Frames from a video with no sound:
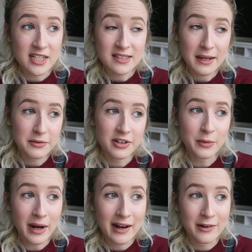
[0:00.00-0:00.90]
I slept really
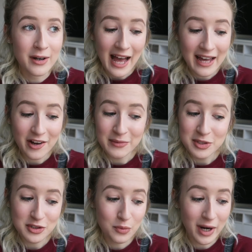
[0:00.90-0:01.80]
well and I'm
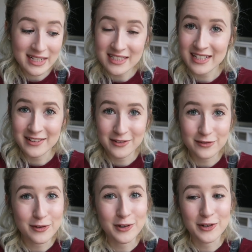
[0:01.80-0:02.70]
just waiting
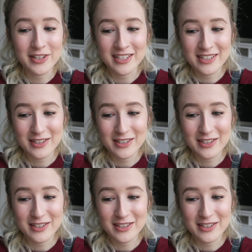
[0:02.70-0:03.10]
for this